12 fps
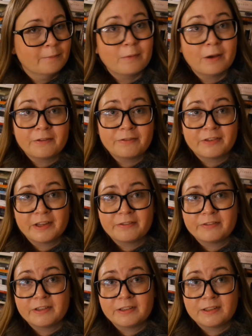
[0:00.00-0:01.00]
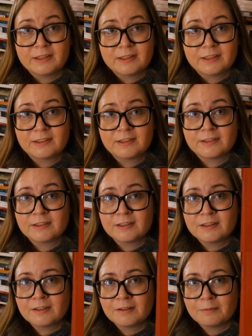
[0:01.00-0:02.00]
My favorite is
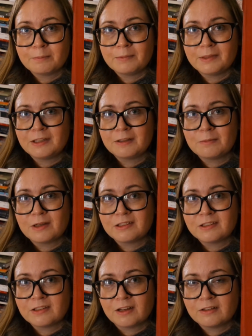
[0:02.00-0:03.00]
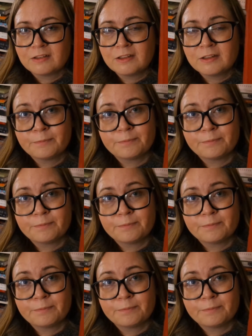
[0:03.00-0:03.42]
Me and My Son,